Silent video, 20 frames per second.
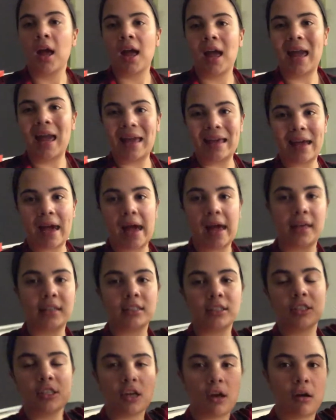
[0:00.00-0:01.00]
Hey guys,
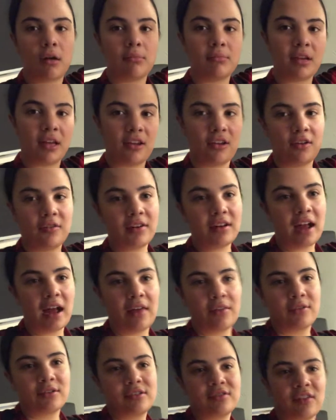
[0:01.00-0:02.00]
so I'm taking over
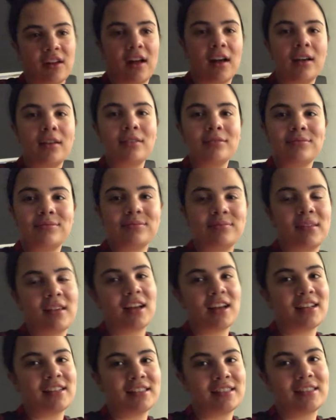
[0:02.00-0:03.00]
Catherine's vlog
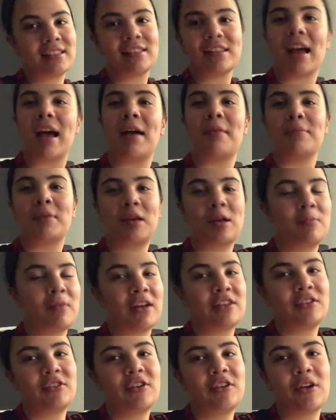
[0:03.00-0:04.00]
because I'm peer
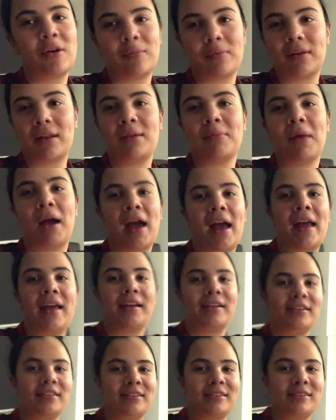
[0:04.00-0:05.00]
pressuring and opening my